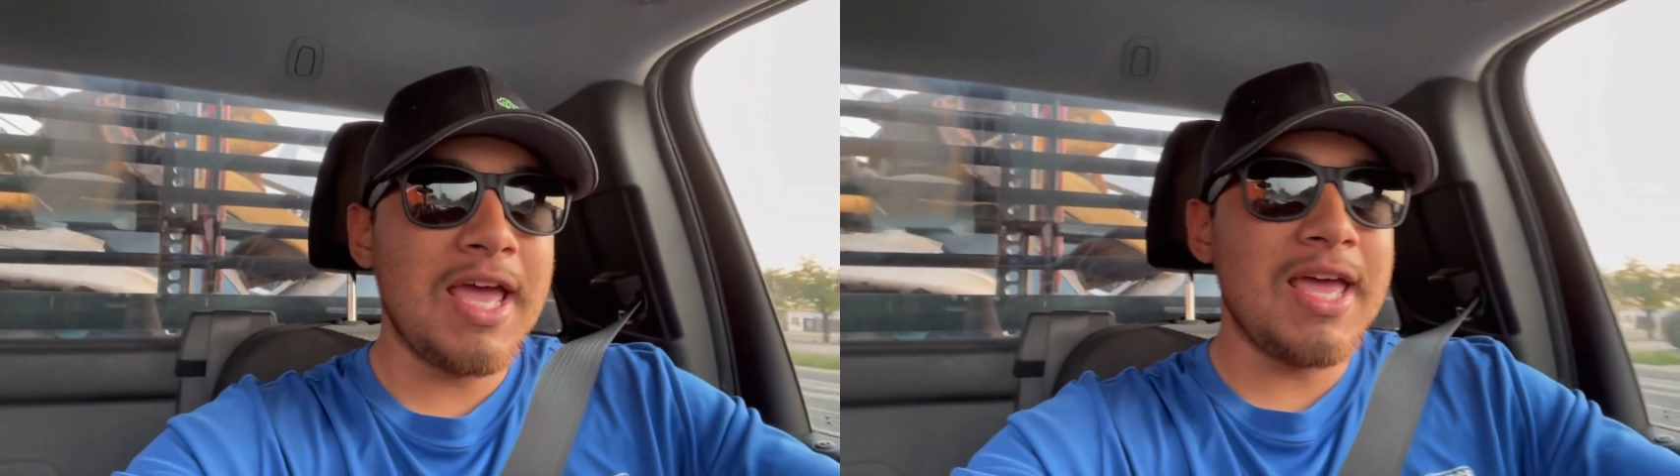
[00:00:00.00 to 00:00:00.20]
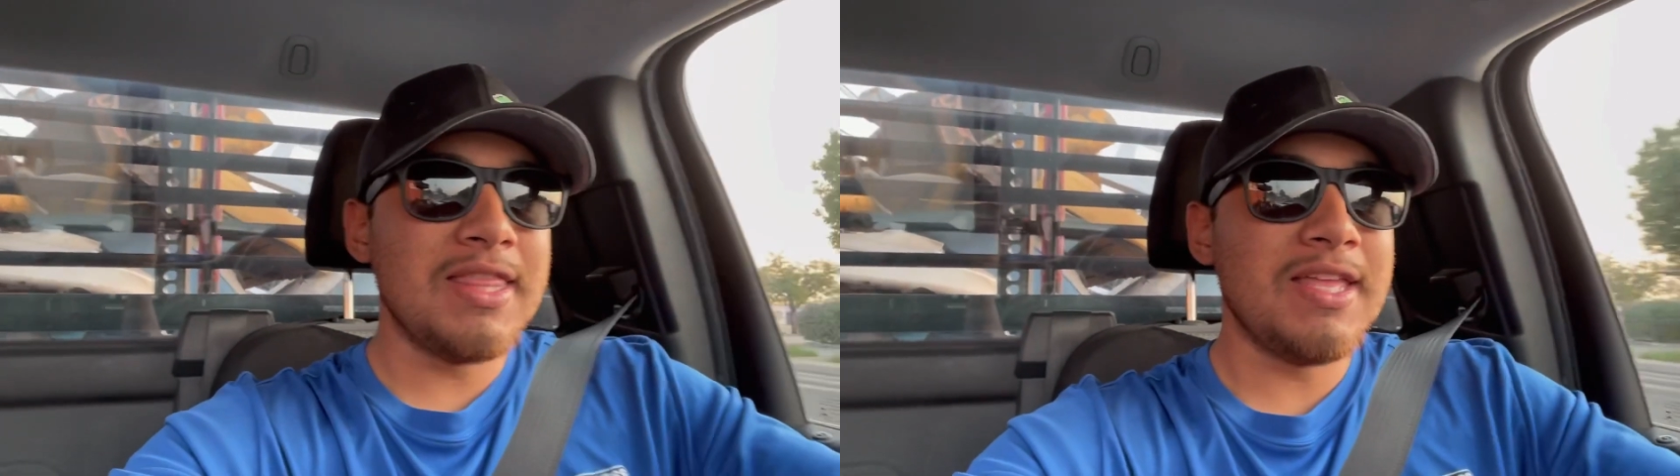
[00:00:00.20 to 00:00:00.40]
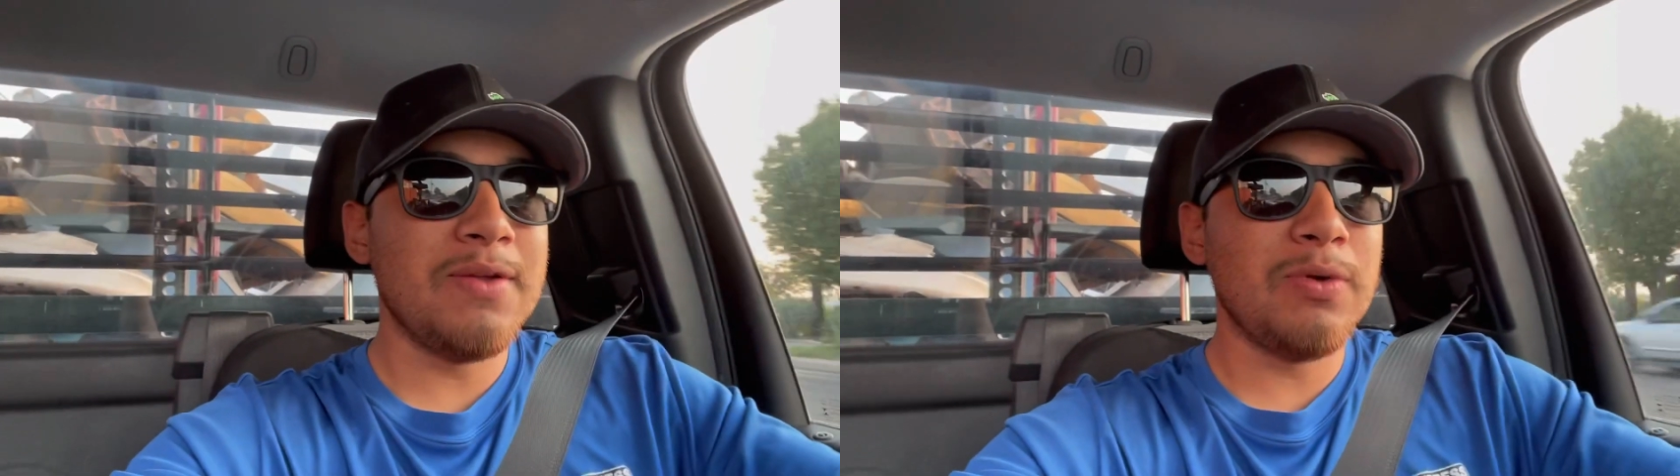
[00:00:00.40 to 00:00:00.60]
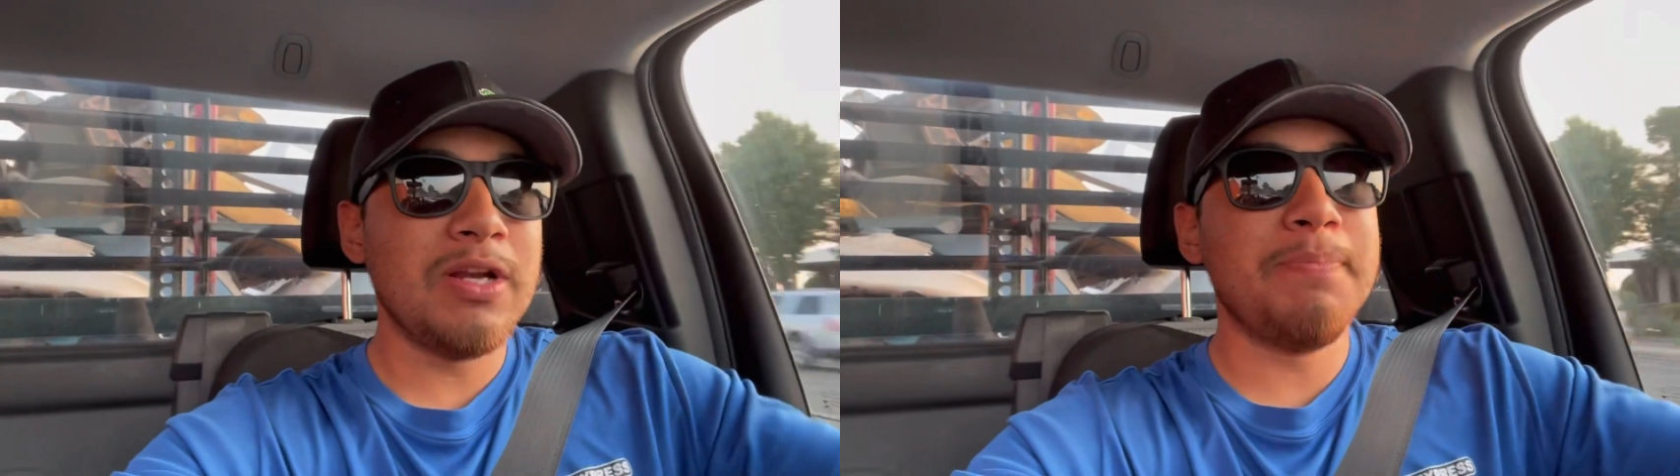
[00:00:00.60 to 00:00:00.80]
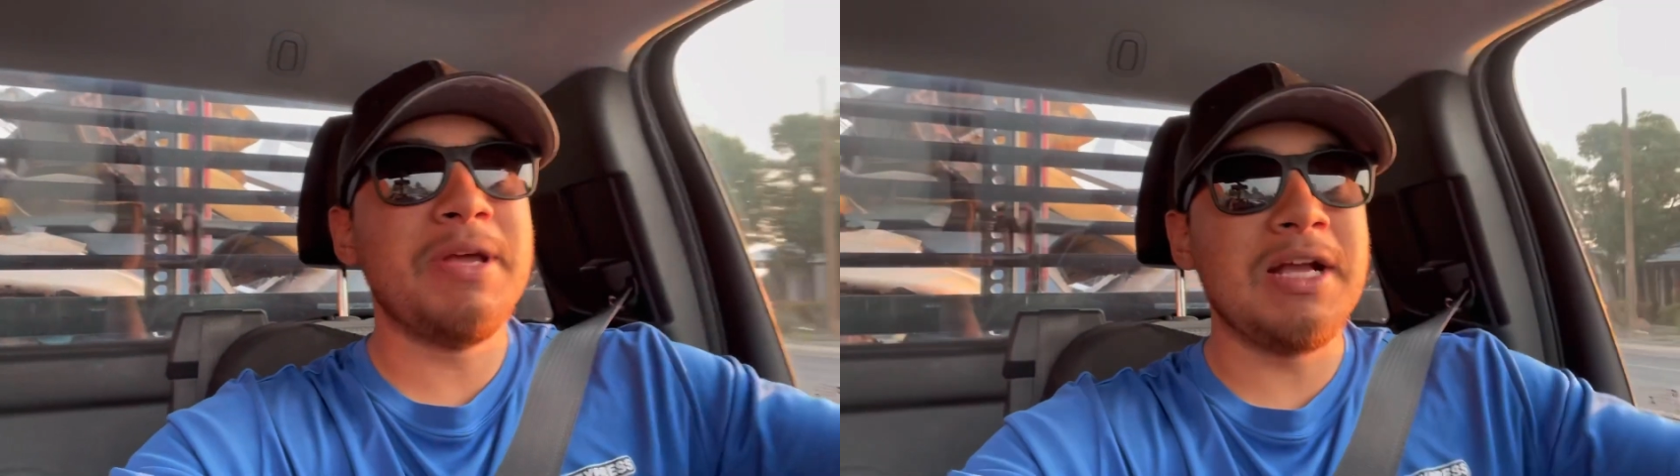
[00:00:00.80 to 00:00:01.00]
and then we're
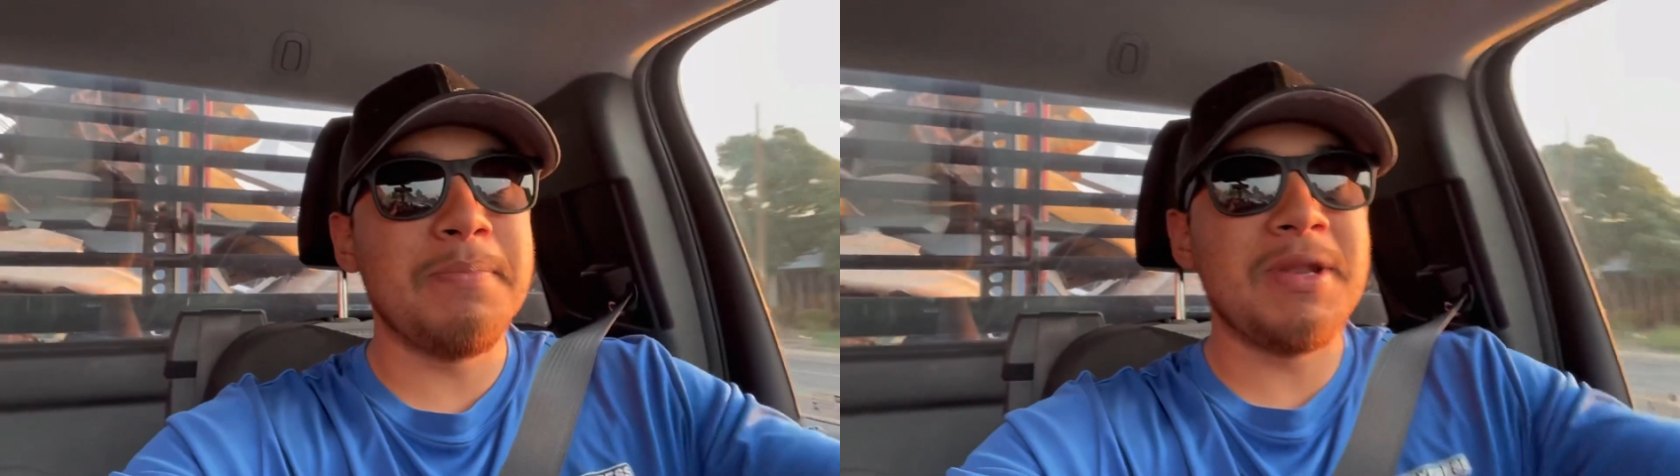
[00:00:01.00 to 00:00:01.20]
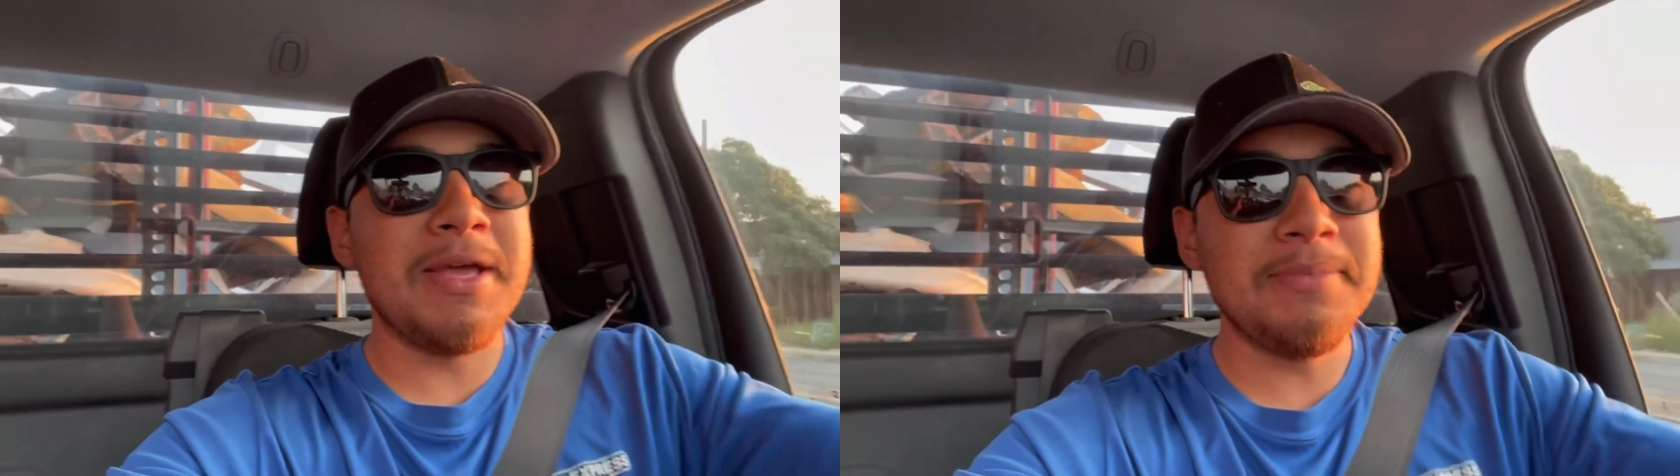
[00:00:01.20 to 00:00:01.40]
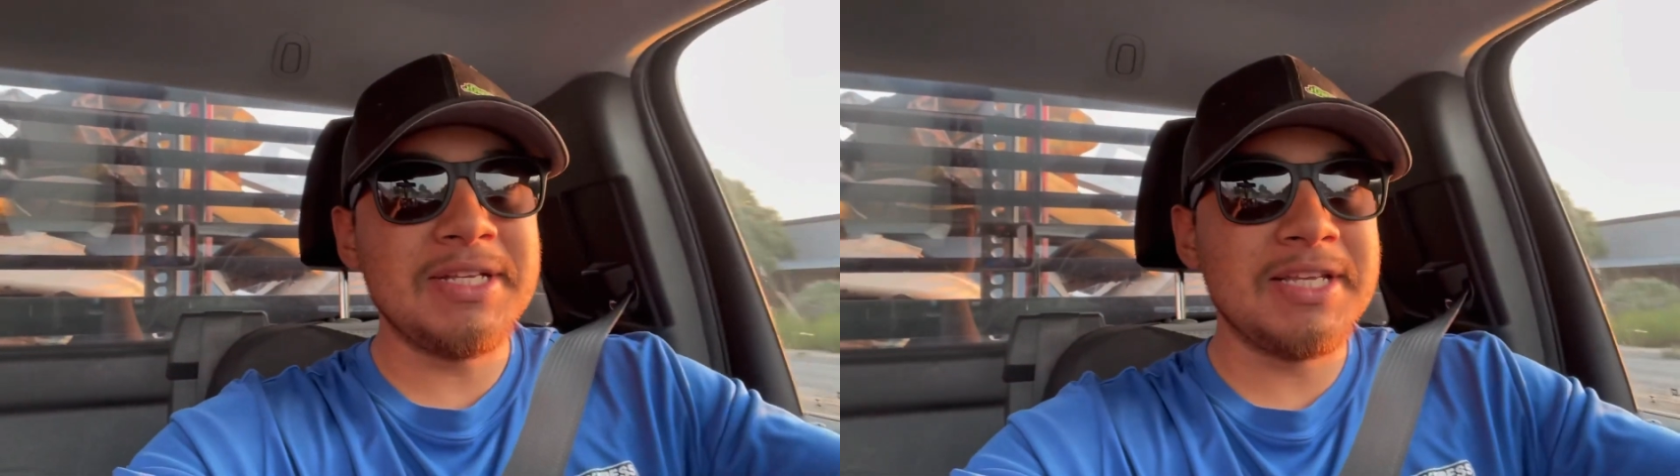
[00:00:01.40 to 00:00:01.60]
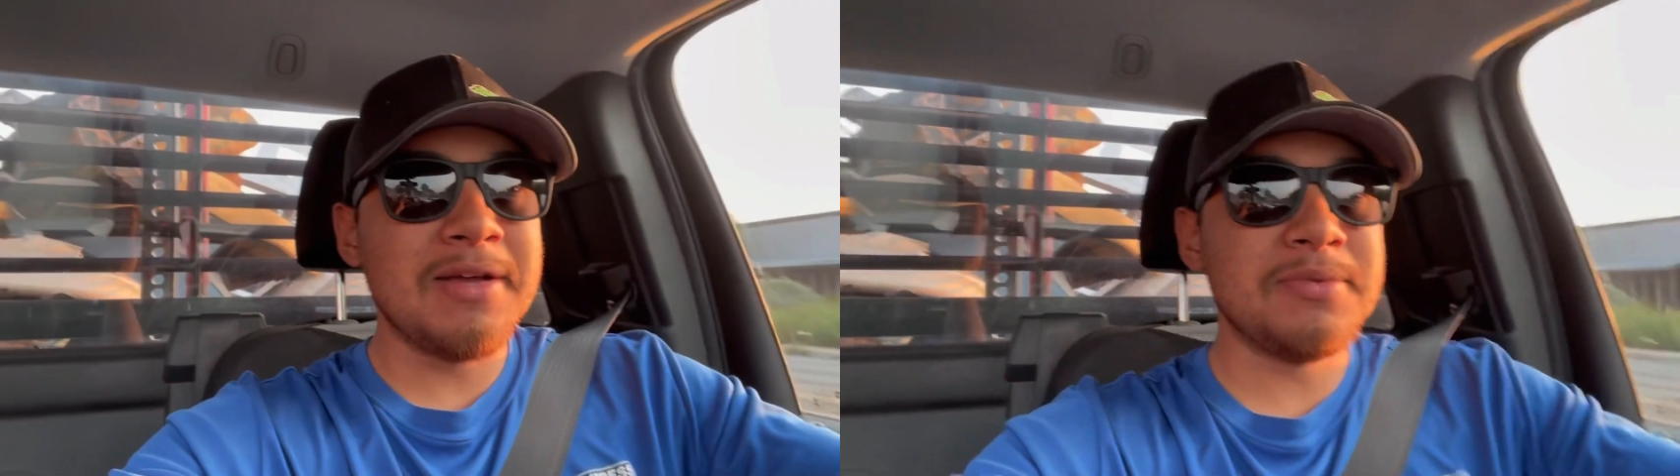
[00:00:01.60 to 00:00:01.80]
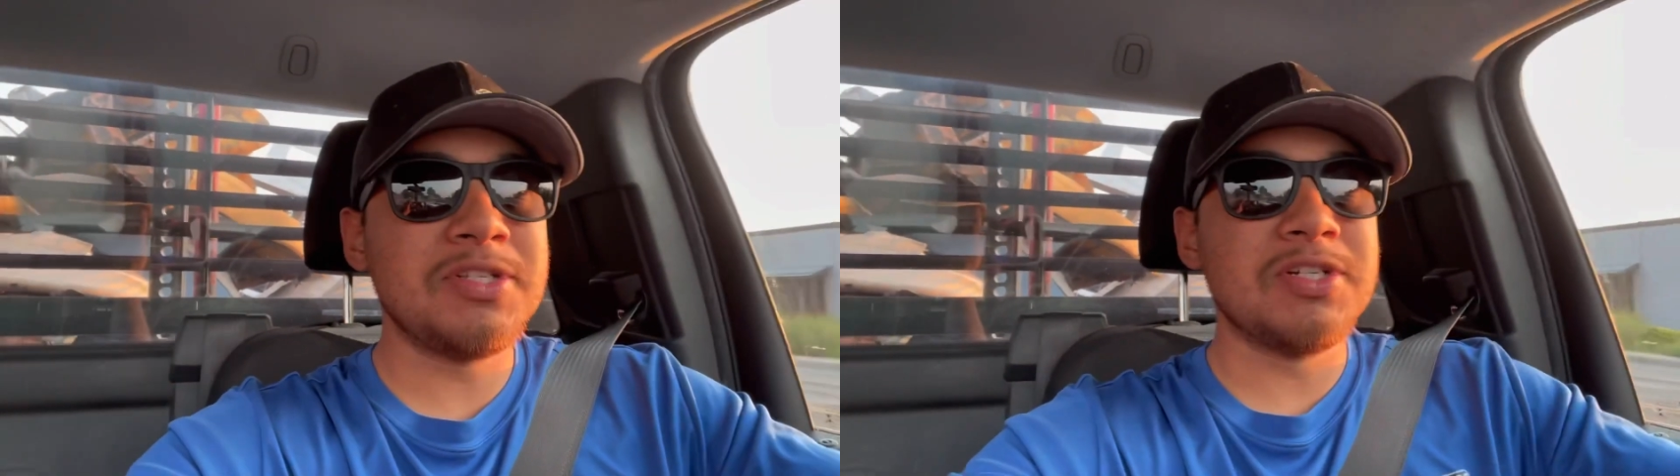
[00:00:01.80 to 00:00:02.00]
gonna pick up an empty
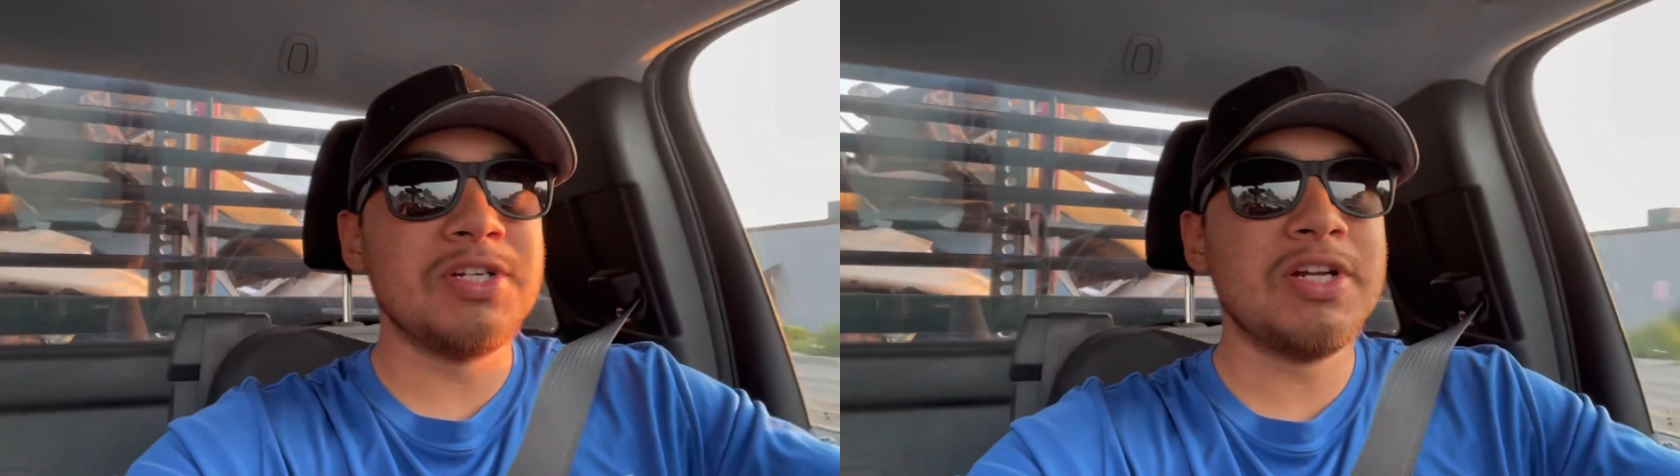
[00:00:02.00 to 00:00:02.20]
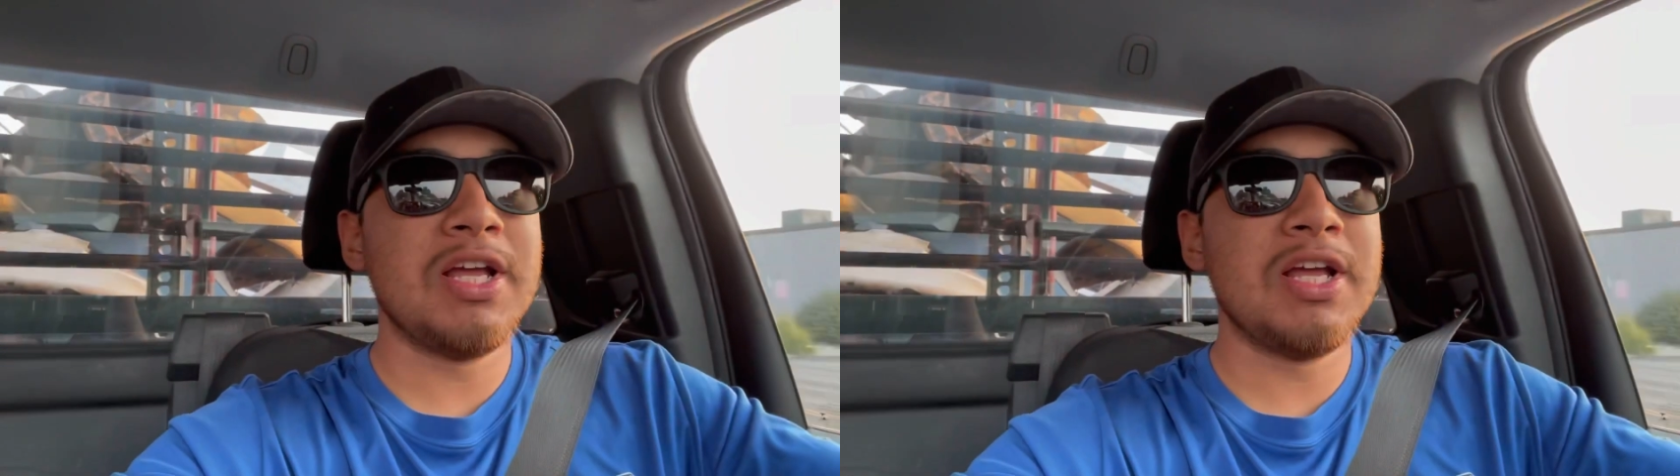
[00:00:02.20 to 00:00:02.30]
dumpster